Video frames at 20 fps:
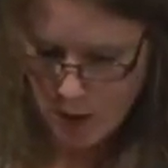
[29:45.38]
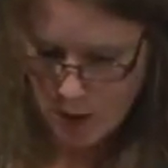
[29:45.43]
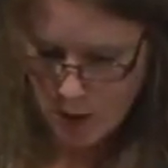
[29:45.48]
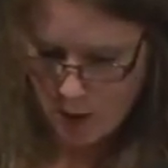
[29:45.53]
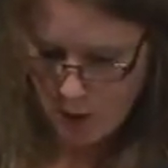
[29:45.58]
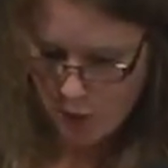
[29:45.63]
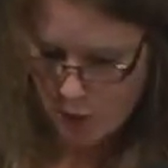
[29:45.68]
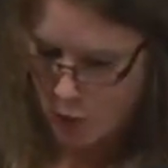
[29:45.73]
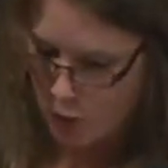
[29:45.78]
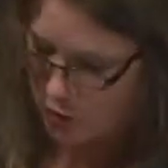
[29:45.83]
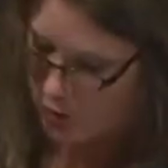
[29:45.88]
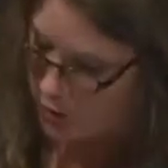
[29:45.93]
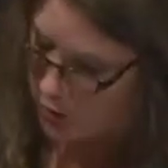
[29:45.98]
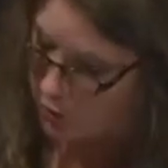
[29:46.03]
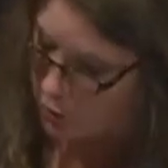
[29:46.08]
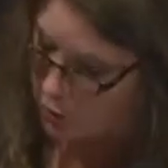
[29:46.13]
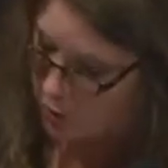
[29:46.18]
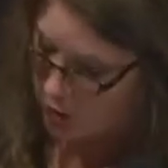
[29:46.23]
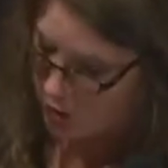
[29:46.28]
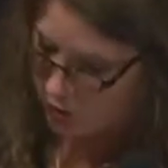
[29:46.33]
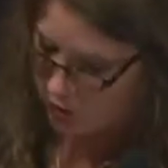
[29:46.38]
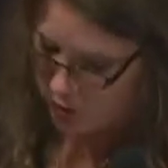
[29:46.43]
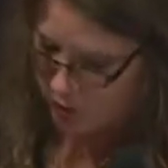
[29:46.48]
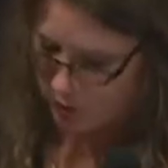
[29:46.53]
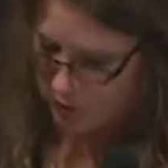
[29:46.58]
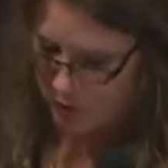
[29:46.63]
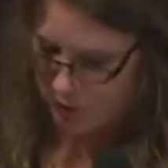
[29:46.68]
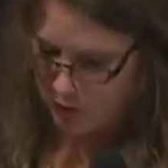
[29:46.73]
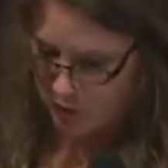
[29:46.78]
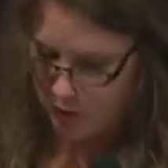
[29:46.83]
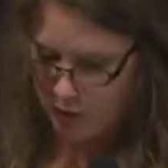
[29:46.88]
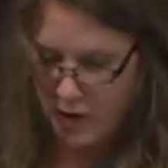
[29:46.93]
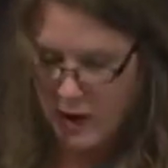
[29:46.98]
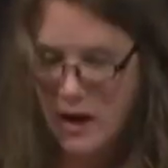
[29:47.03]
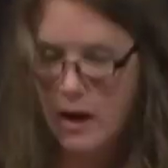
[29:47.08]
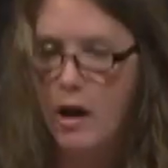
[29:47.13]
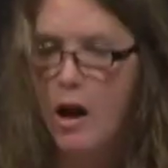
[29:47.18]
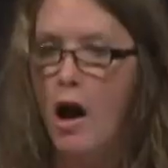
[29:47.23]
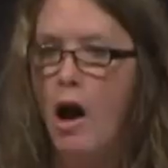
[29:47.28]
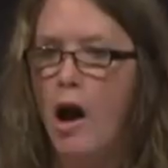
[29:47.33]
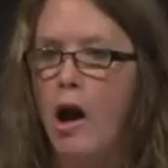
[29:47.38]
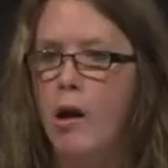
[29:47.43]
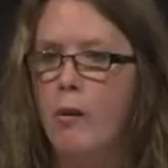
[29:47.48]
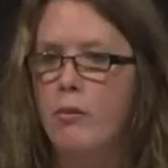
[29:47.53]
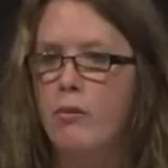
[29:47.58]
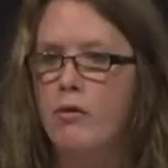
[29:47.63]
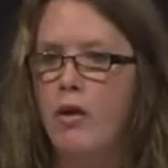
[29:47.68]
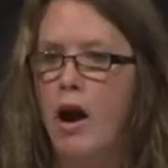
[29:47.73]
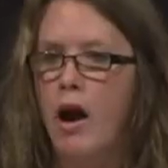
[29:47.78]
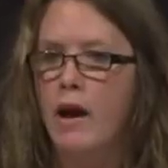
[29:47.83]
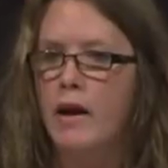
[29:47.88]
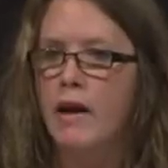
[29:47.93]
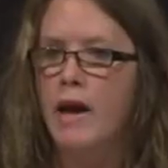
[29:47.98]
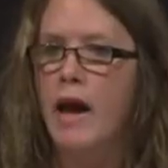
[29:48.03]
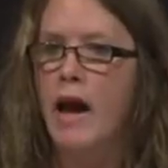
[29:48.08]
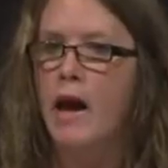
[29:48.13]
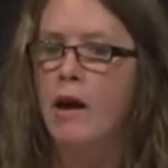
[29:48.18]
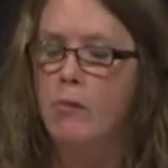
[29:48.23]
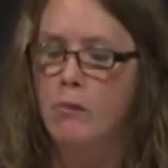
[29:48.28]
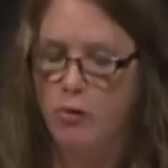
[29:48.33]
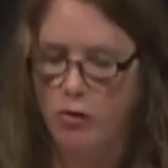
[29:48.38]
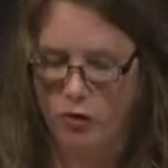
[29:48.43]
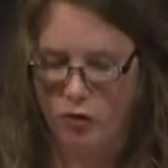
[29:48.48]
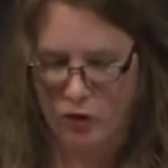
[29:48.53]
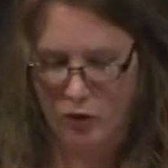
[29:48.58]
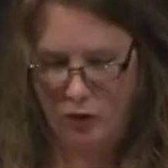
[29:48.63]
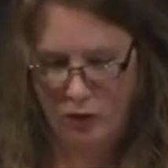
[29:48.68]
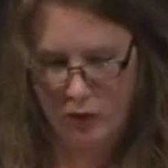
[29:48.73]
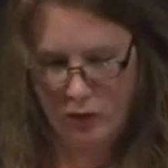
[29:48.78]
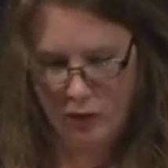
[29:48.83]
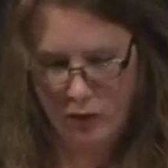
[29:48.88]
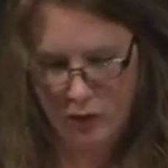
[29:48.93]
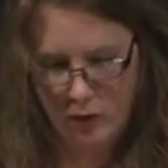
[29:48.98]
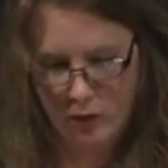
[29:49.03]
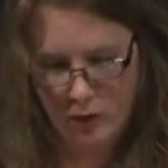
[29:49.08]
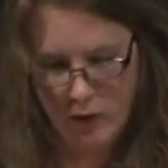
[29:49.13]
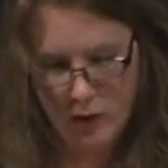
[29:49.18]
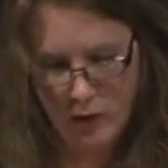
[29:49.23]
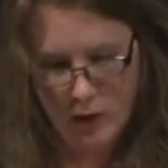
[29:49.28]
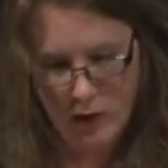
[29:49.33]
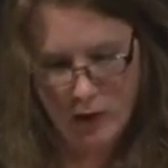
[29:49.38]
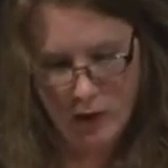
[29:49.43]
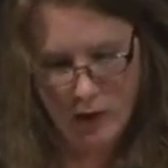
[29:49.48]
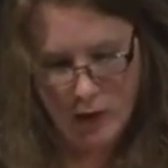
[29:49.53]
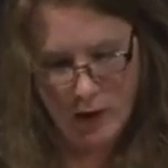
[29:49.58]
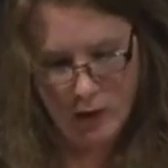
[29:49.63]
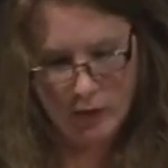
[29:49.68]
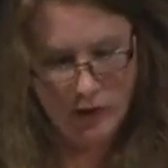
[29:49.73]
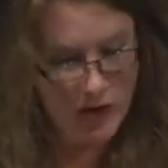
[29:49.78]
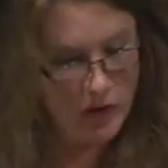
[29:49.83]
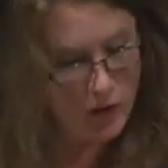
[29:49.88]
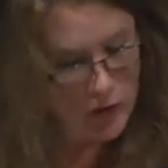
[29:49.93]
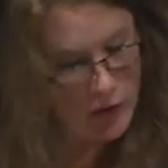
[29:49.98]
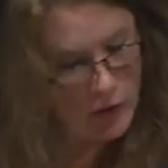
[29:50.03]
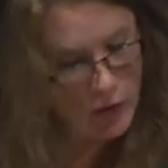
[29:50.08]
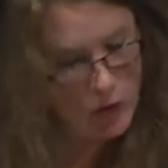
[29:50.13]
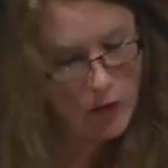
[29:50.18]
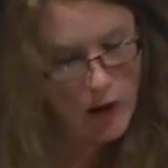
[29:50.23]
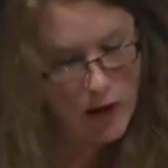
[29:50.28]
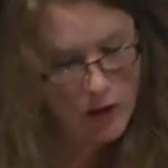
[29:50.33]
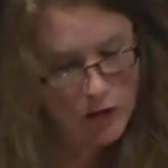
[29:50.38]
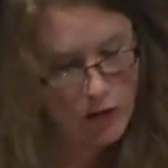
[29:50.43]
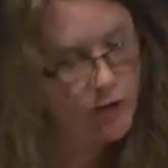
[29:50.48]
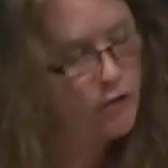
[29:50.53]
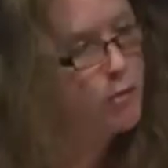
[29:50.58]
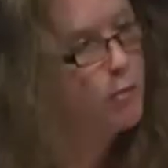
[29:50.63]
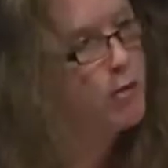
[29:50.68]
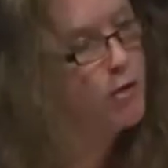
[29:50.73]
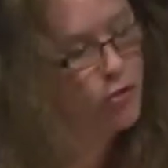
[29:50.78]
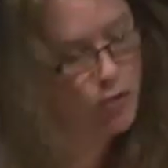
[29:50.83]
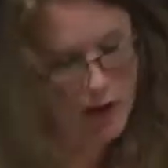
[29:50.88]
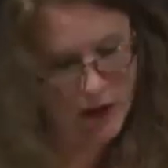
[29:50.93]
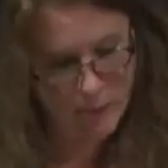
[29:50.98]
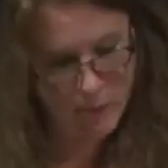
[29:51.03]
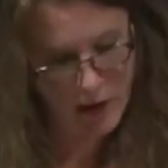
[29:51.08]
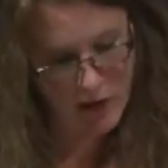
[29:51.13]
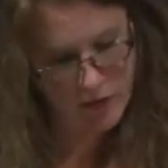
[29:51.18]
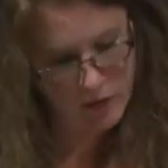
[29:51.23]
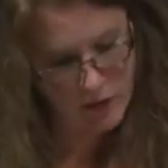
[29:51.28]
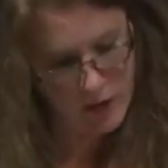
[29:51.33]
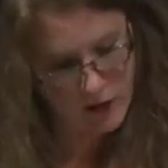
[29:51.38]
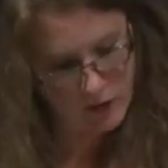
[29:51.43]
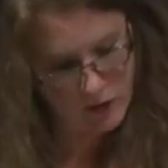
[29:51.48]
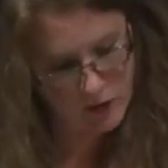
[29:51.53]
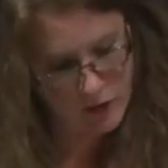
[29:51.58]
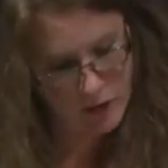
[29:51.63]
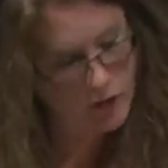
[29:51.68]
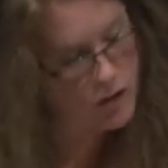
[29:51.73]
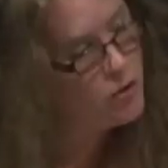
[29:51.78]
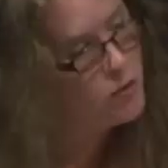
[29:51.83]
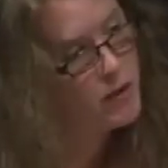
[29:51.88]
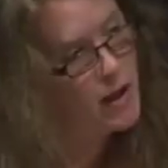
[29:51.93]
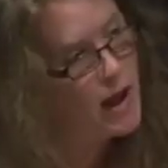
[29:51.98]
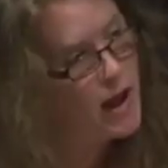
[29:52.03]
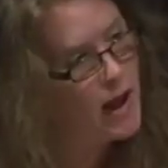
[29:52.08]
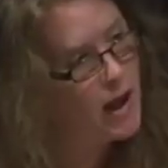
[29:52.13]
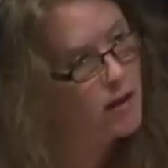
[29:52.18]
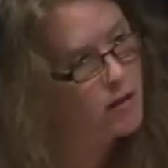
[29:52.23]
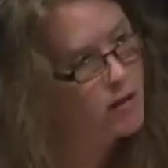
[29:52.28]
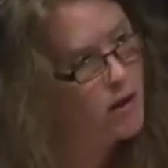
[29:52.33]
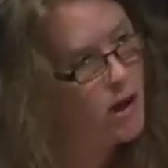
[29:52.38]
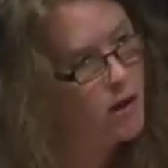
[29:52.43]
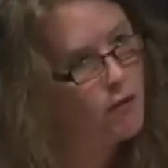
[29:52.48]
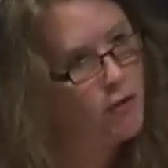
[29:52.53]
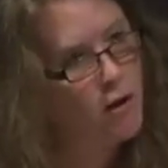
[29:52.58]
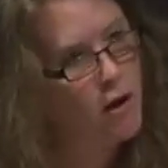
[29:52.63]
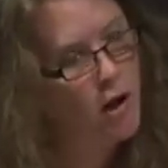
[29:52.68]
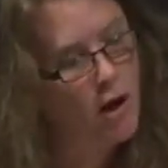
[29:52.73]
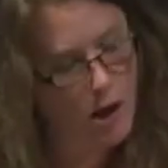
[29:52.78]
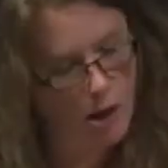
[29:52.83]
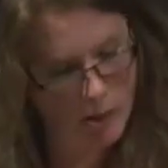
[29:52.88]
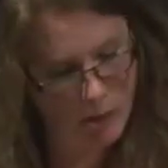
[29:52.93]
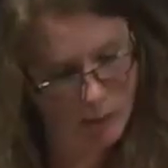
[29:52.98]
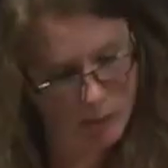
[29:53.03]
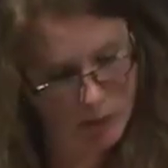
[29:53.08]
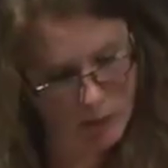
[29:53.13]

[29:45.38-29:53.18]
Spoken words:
Those little crushes that sneak up, tiny ambushes. These little crushes betrayed by flushes you can't cover up.